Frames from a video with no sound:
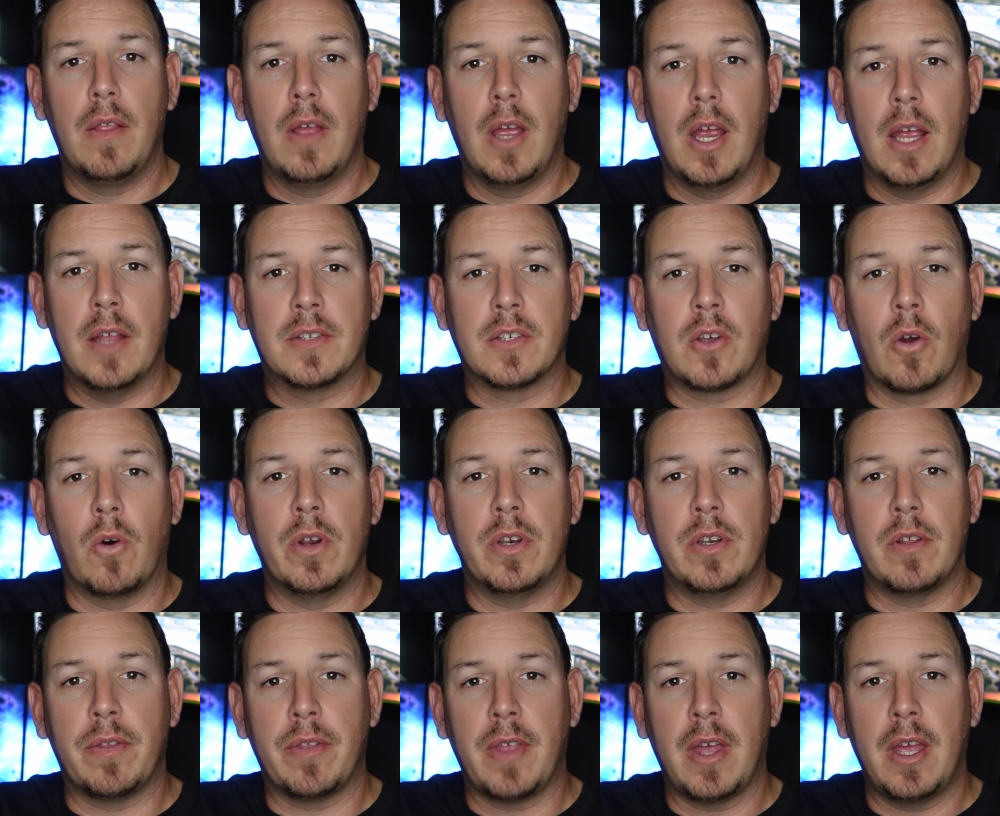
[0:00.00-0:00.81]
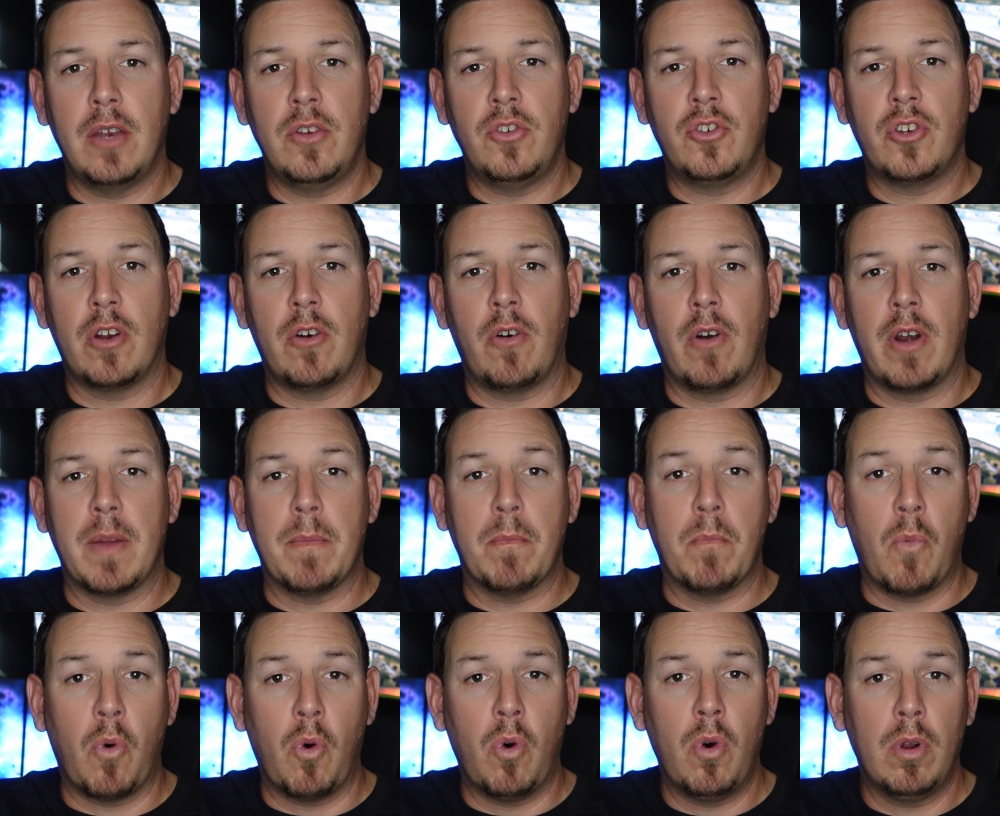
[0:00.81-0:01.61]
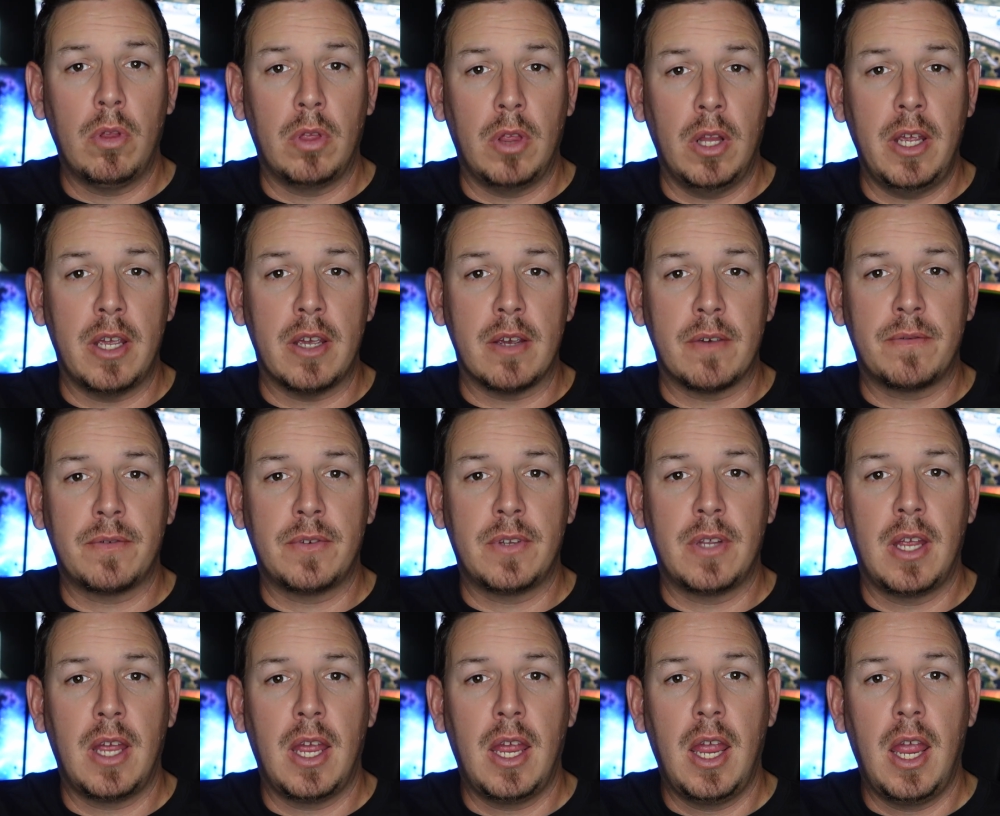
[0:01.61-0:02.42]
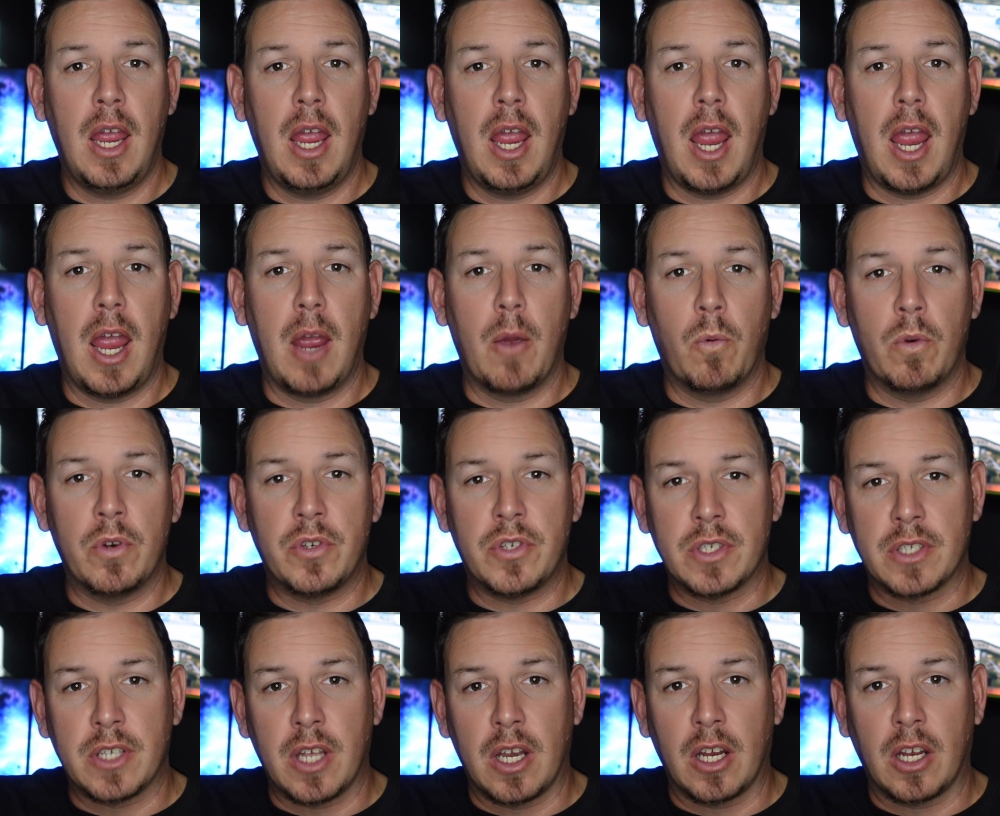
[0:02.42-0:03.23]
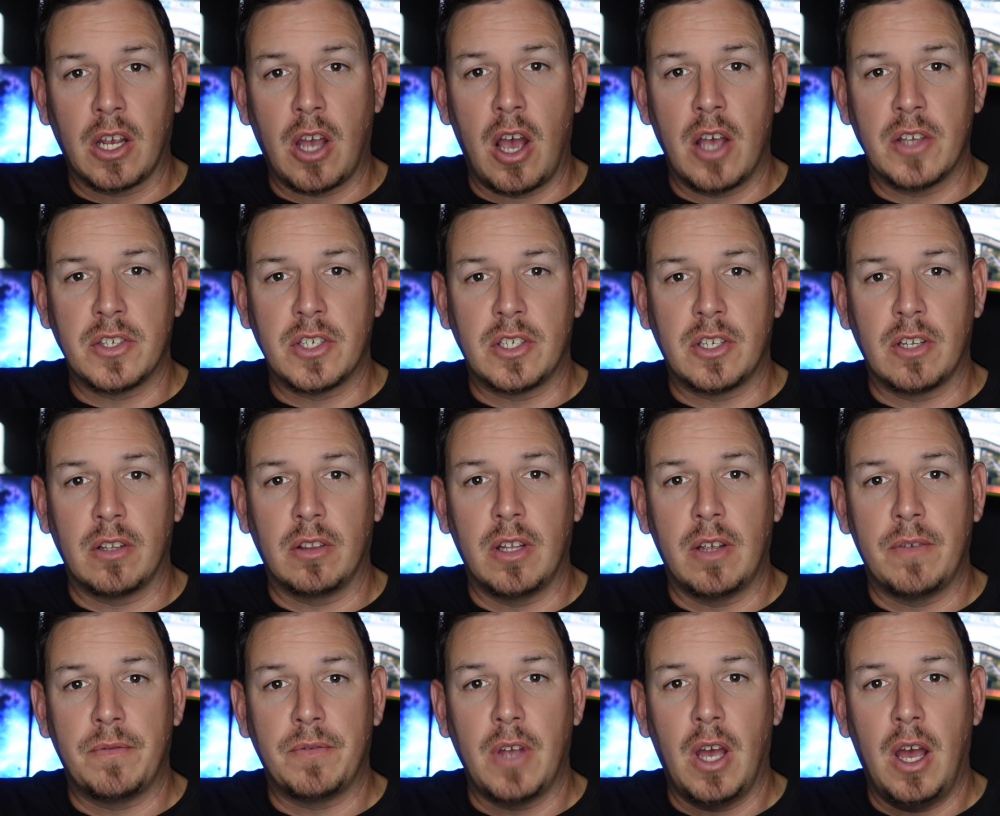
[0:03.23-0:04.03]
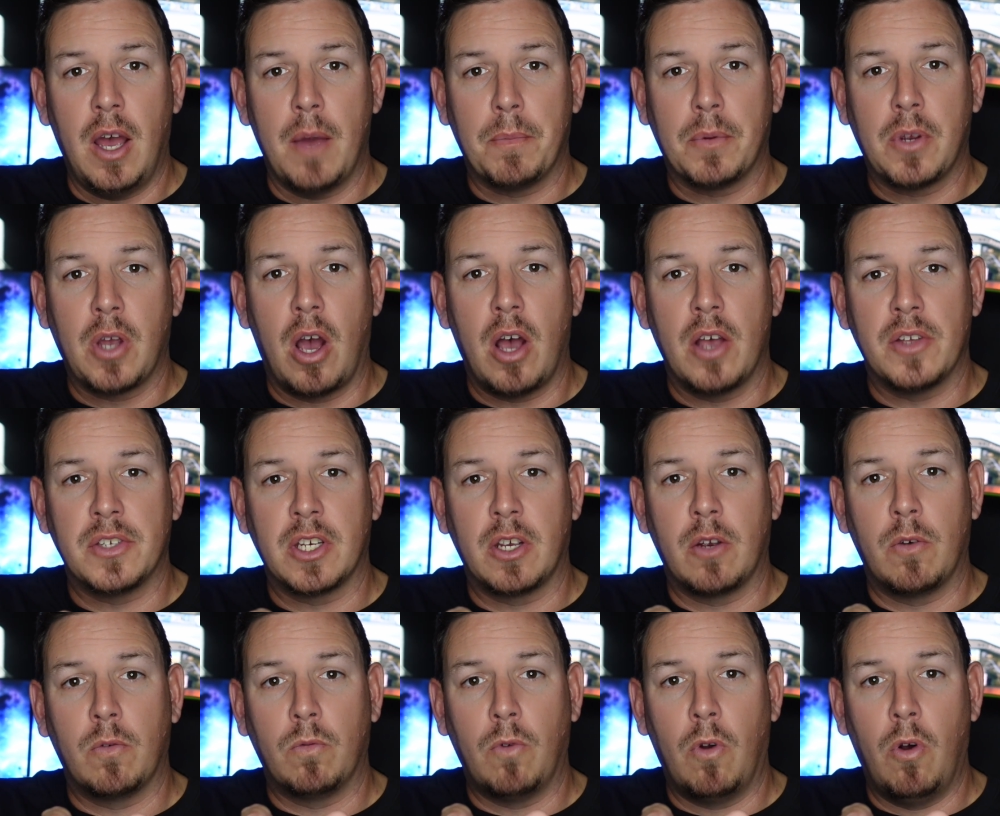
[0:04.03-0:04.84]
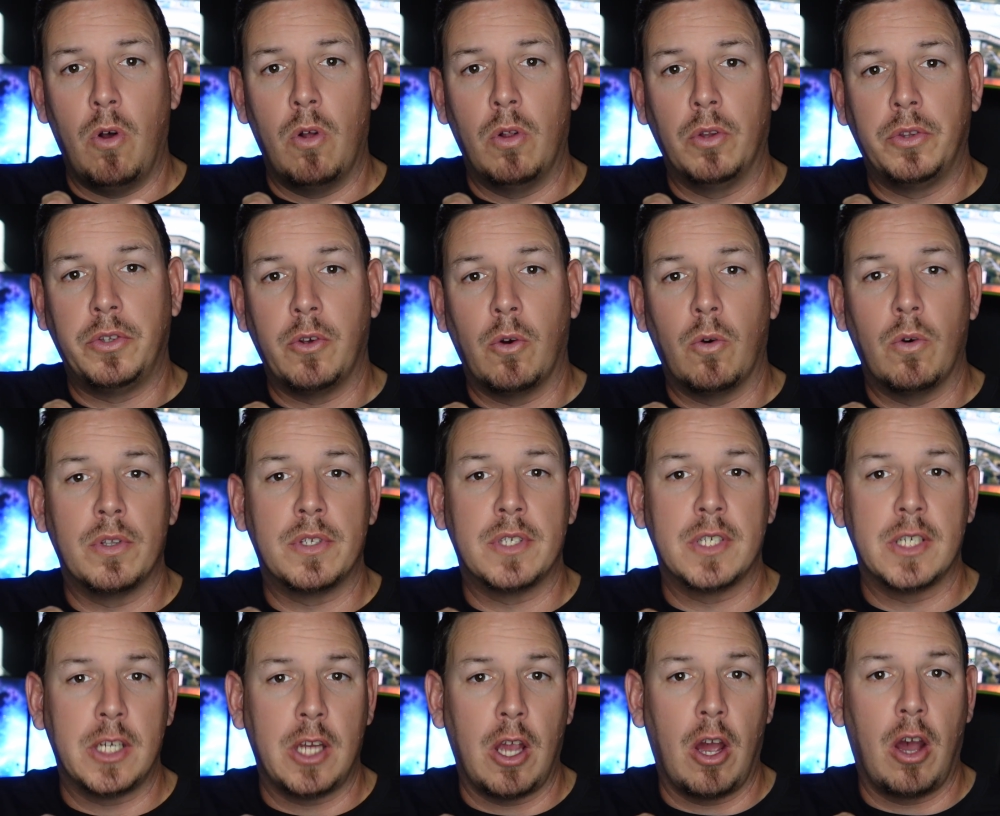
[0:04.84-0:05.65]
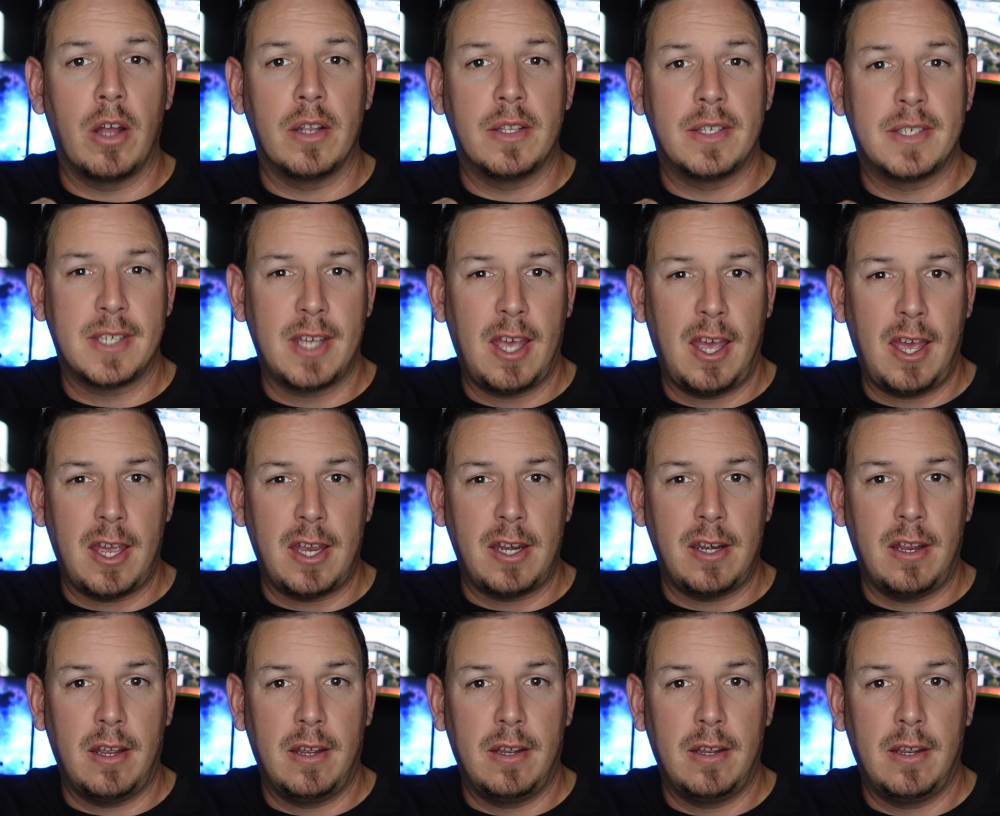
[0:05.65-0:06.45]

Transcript: It's going to then generate more lift, which is going to cause it to lift up, causing a roll towards the yawed side.